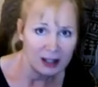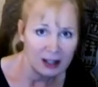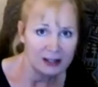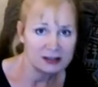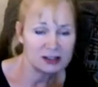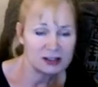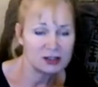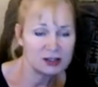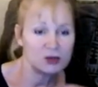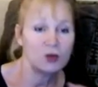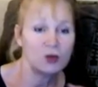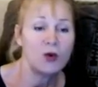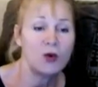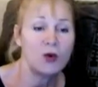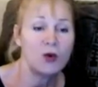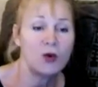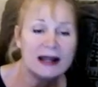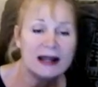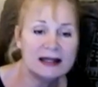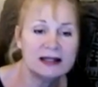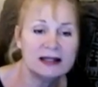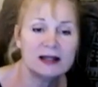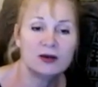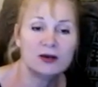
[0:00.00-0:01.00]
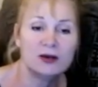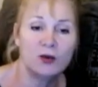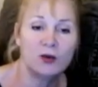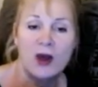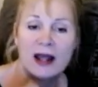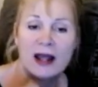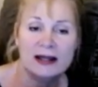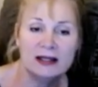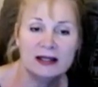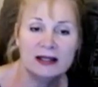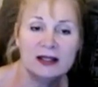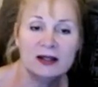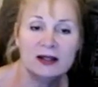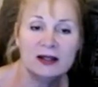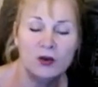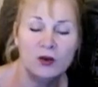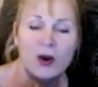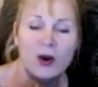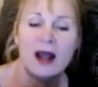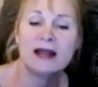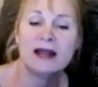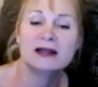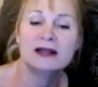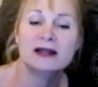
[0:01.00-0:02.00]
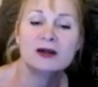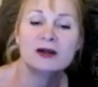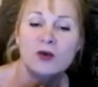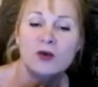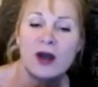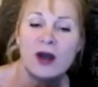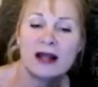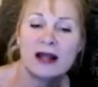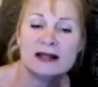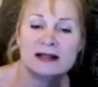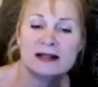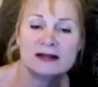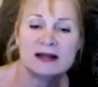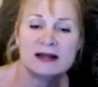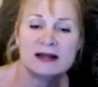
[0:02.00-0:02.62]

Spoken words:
It's just winding and winding and winding and winding.